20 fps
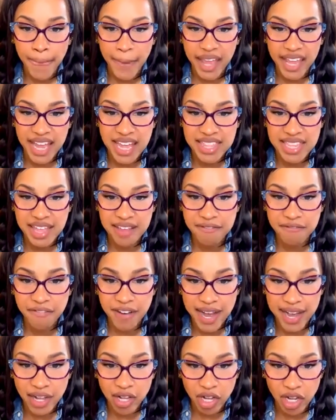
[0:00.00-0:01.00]
Can they
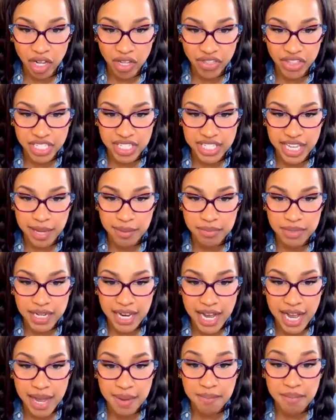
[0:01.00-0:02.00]
file all at the same
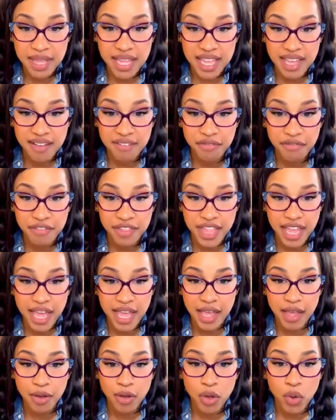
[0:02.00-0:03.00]
time if
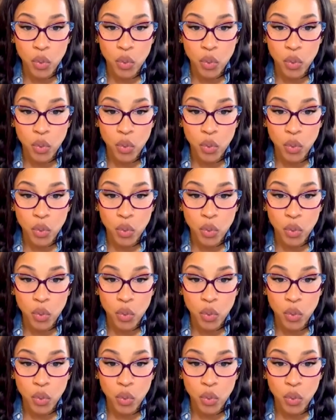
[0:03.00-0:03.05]
they